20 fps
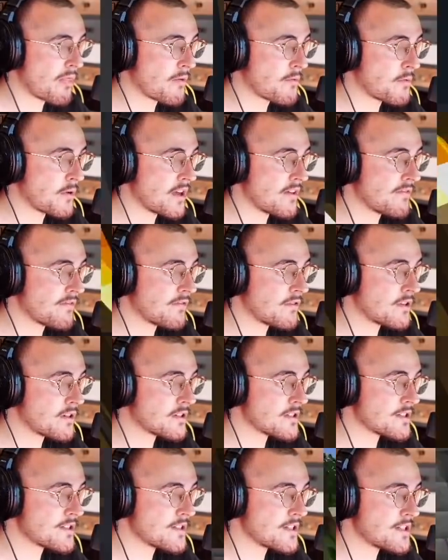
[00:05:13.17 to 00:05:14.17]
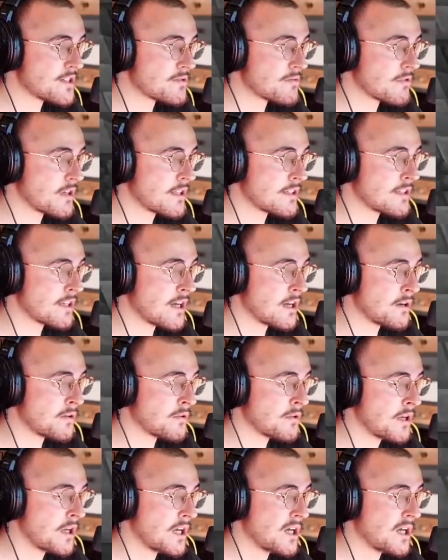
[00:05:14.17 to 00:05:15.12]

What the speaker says: three furnaces right now.